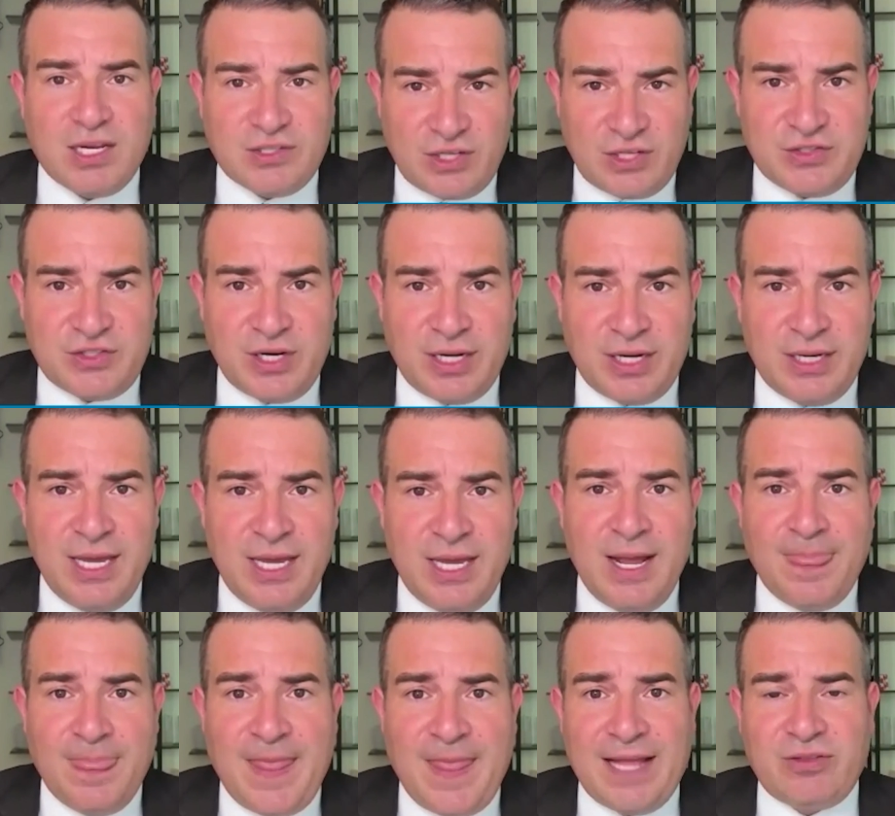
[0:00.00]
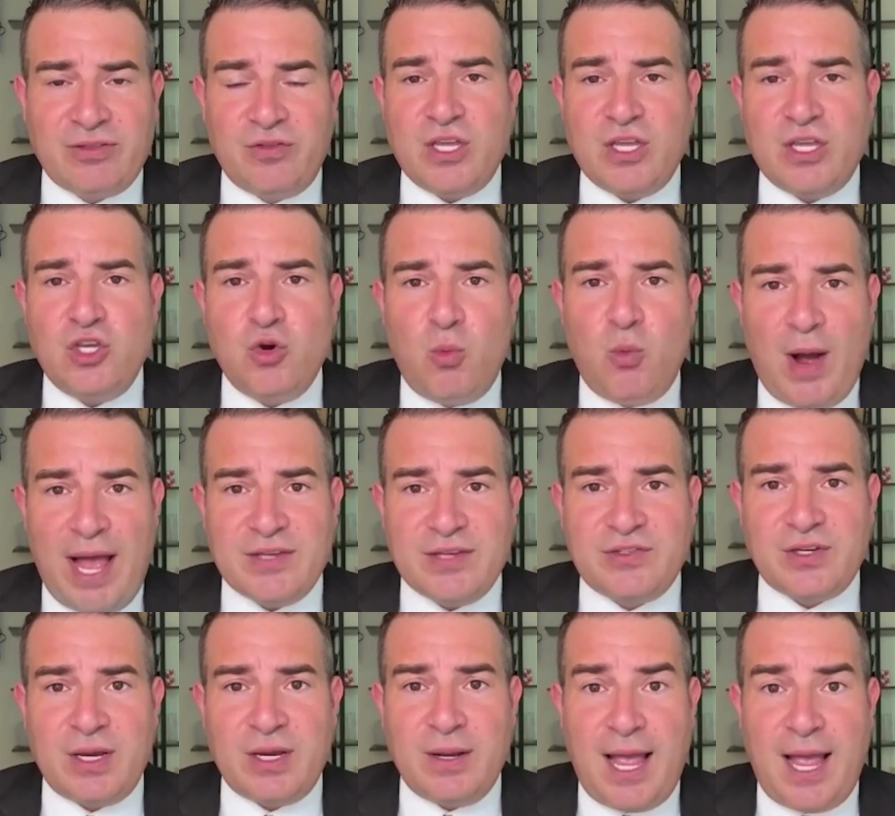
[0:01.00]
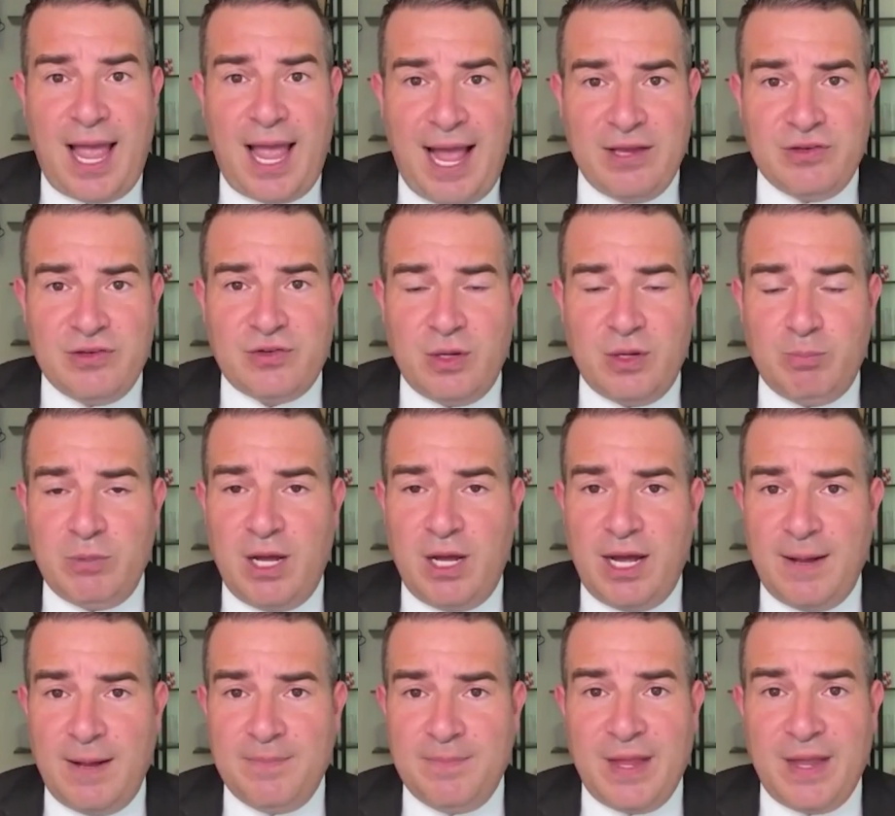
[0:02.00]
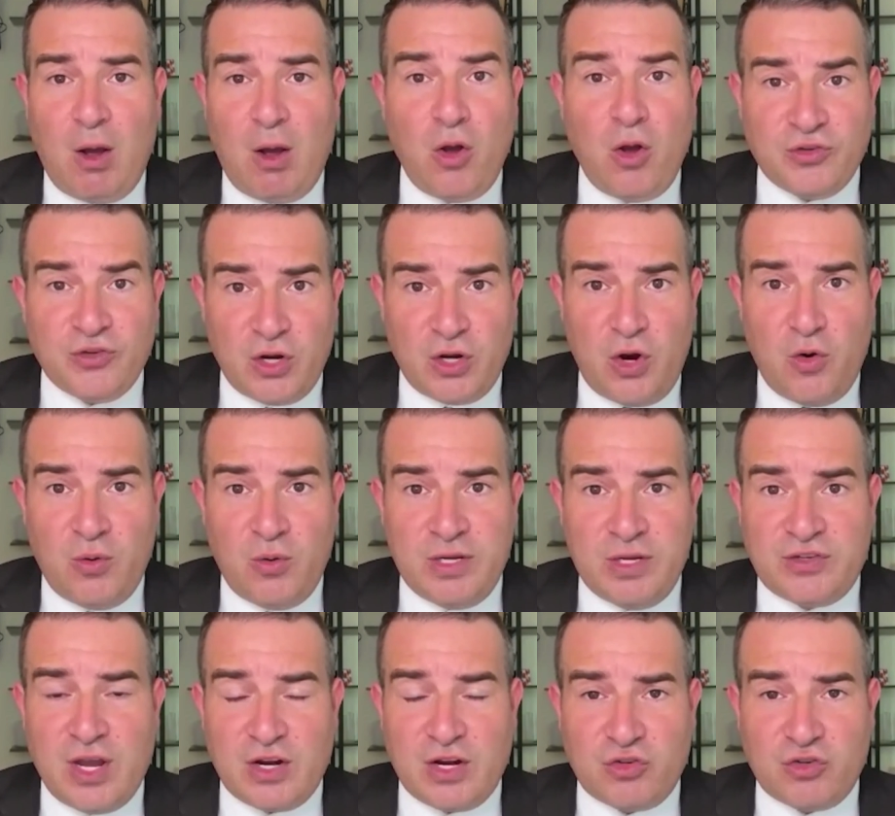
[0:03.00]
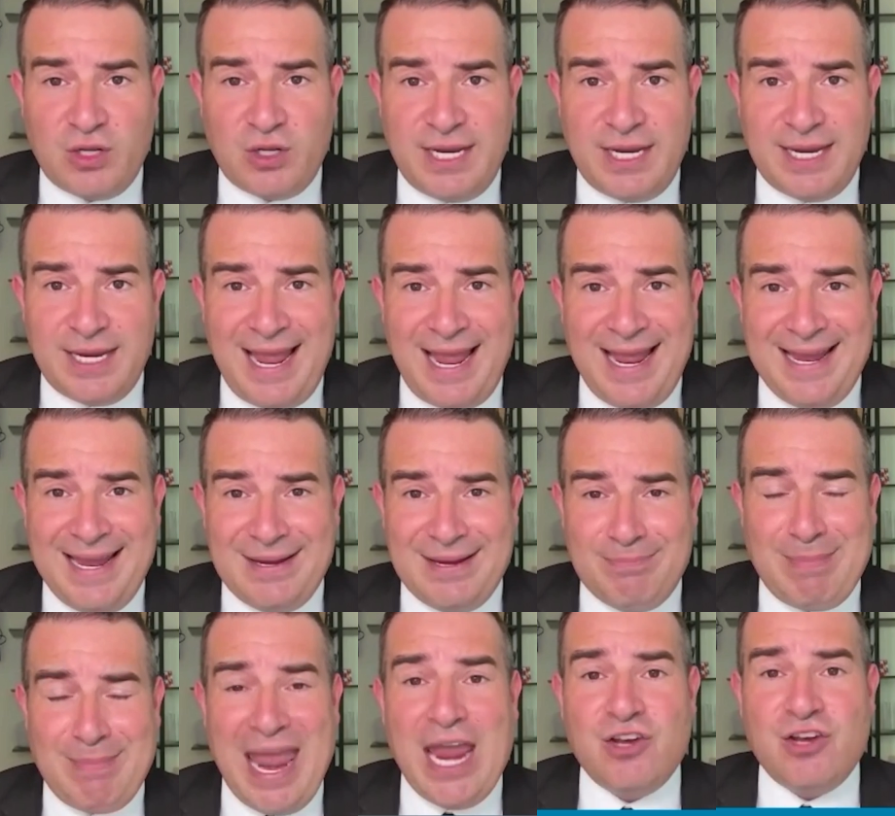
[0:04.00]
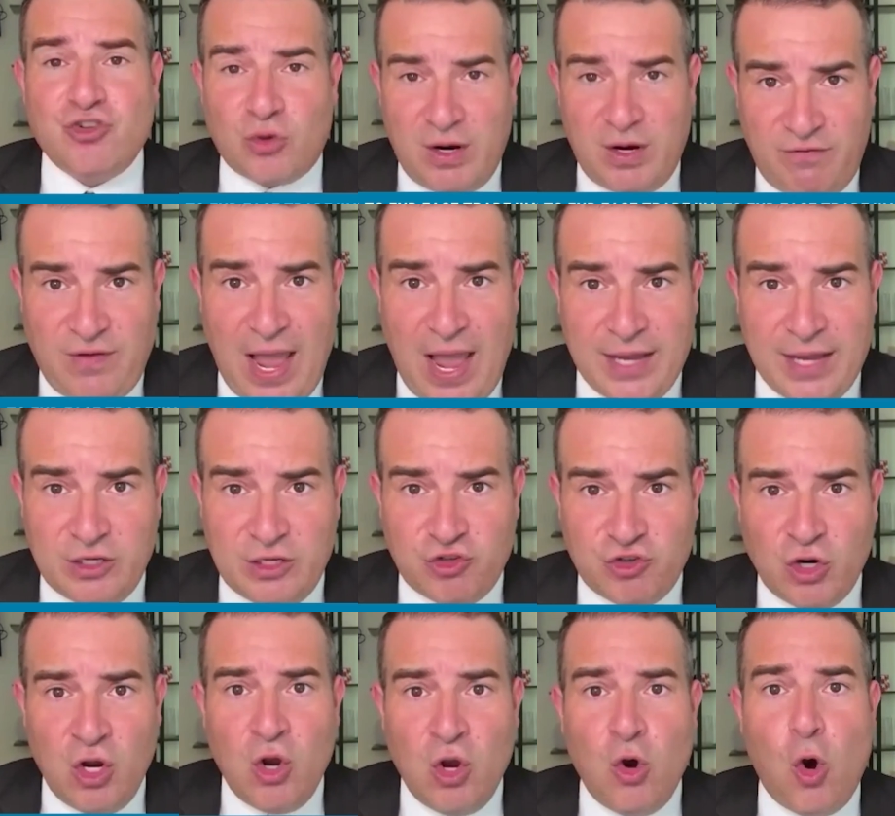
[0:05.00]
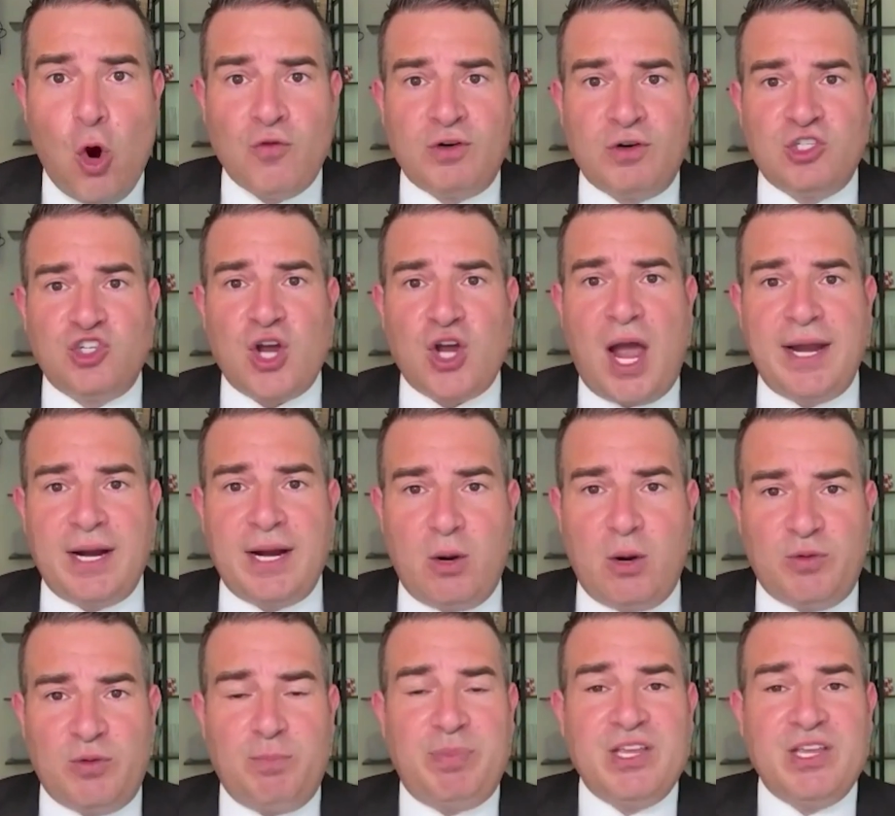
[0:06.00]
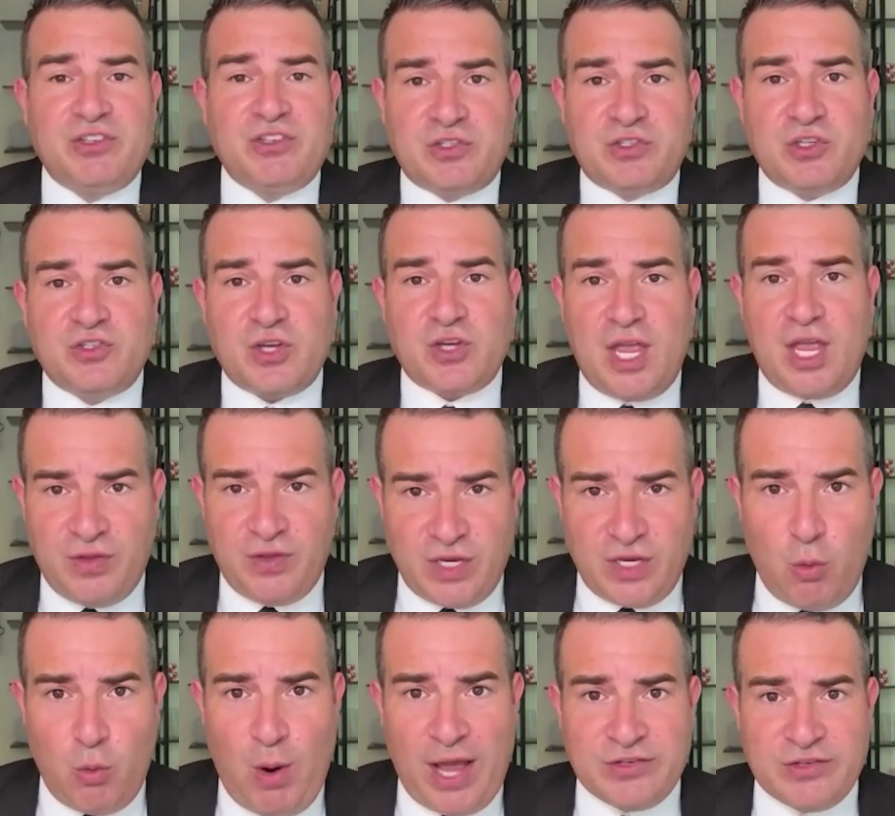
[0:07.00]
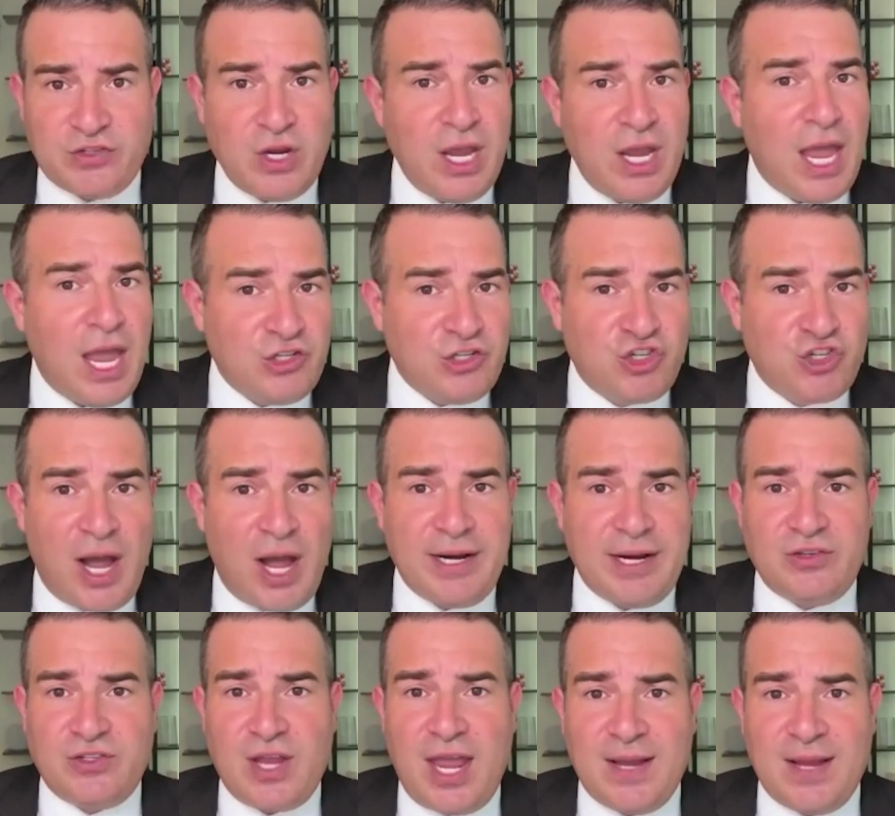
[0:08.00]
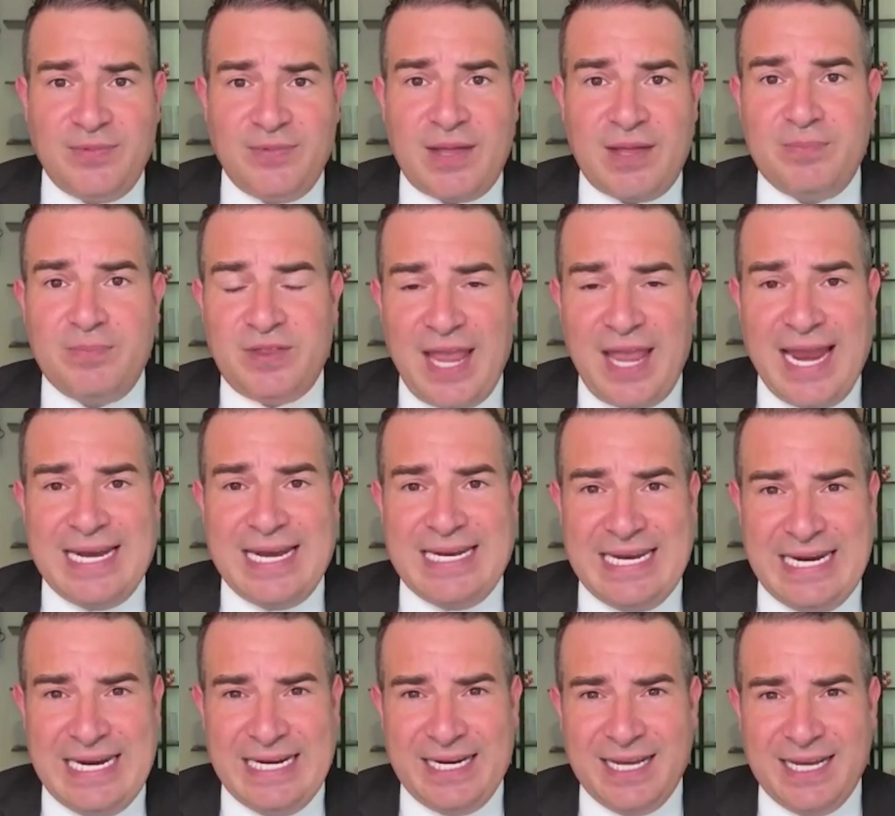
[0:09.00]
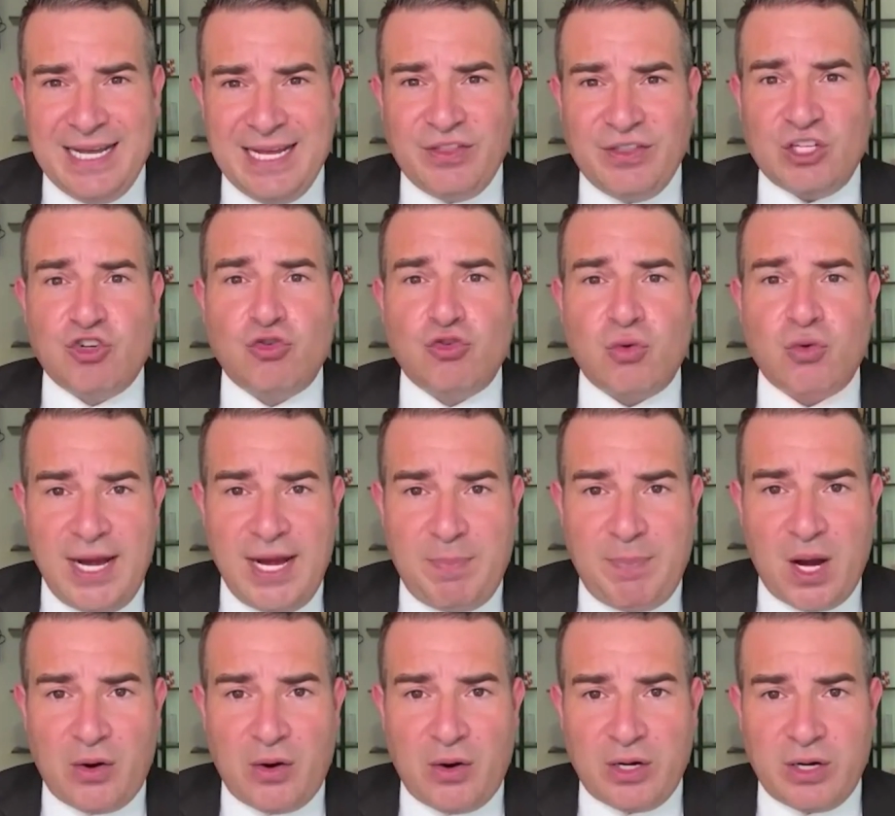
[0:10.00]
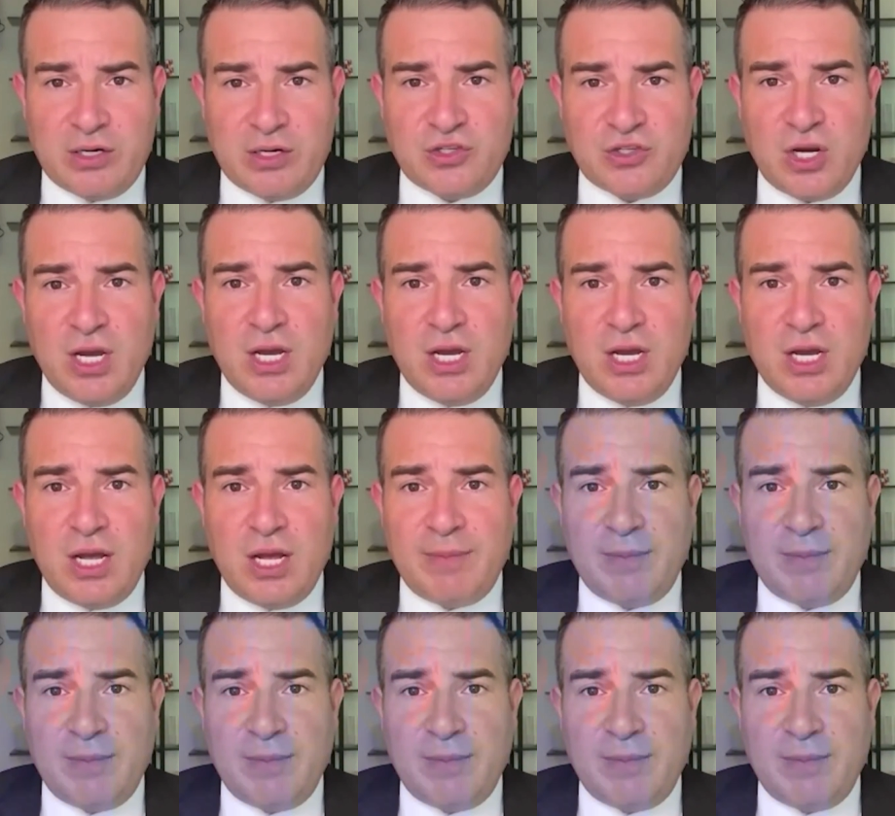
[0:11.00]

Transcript: processing that the U.S. has also essentially a major advantage over China, with businesses in the U.S. and China saying that they need the trade barriers